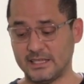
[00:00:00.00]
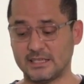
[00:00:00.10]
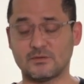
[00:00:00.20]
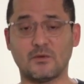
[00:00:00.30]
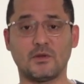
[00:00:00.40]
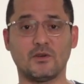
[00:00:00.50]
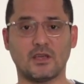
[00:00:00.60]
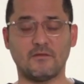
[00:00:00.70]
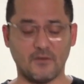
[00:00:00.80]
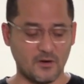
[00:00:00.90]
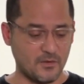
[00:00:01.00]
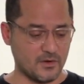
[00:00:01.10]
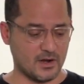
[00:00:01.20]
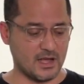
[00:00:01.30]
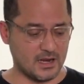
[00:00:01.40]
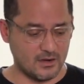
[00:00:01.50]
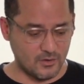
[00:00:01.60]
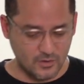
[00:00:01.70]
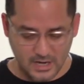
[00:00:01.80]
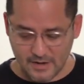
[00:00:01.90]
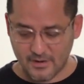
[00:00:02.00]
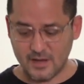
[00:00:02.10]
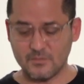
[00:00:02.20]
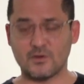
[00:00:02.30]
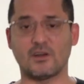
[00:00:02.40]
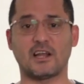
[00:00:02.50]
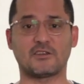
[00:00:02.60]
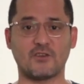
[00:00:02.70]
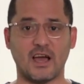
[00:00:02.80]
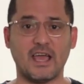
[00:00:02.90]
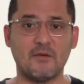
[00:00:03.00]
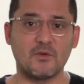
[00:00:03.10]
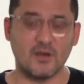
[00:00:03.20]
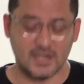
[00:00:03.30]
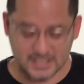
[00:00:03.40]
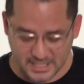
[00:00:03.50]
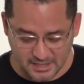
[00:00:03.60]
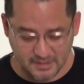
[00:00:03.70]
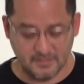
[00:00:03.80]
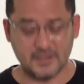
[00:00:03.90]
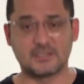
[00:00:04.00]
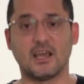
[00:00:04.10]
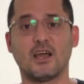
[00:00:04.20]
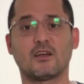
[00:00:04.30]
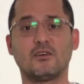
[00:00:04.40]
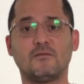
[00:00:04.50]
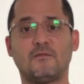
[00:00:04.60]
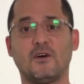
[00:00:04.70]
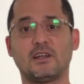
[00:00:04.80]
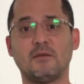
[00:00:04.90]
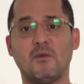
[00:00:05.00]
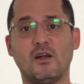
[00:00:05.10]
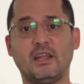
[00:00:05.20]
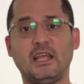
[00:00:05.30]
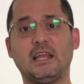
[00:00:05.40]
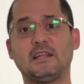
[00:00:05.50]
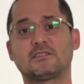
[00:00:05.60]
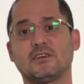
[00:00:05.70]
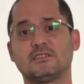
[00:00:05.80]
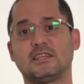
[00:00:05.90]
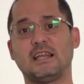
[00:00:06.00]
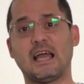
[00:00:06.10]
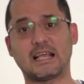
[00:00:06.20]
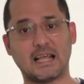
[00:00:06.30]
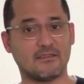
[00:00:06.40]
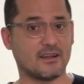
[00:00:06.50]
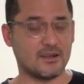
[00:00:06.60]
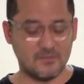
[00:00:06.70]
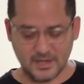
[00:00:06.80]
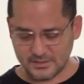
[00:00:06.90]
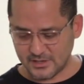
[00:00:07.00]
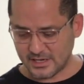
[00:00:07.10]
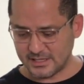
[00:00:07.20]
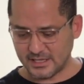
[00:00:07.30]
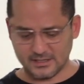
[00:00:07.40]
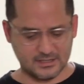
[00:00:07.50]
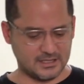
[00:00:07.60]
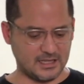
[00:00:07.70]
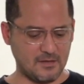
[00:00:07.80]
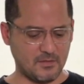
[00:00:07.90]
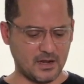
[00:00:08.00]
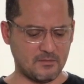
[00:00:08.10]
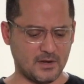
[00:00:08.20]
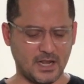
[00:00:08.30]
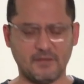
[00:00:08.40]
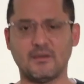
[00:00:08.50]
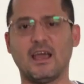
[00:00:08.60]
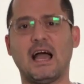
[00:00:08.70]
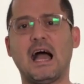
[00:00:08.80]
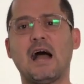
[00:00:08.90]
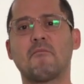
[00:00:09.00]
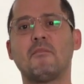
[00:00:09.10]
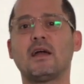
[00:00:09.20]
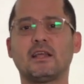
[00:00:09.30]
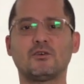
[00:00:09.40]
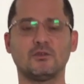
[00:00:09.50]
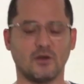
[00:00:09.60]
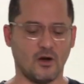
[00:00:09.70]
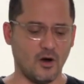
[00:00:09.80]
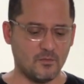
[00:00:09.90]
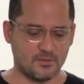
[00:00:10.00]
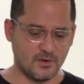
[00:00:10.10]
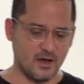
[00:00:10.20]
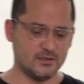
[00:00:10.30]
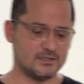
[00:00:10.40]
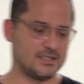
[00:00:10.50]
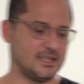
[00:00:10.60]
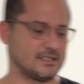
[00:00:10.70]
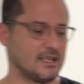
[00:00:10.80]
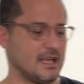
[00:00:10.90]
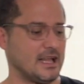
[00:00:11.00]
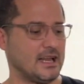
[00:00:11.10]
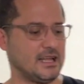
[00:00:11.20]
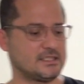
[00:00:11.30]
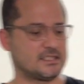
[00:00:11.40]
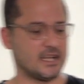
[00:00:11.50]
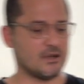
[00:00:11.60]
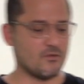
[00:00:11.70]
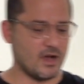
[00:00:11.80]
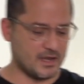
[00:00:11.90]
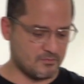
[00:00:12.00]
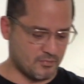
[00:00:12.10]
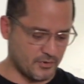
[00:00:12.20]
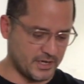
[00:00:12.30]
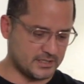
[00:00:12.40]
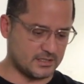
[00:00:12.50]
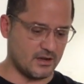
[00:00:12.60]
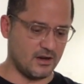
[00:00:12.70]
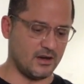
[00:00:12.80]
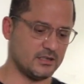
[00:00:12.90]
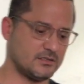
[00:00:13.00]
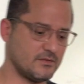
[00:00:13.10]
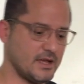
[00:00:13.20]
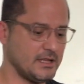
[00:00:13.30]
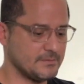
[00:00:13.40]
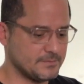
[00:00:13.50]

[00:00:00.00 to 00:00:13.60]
That's what we're looking for. We're gonna look around, we're gonna try it, we're gonna see if it's good for the money, and it's something I can recommend you at the end of the day. But I believe I have very good hope on this. Let's check what it brings us, right?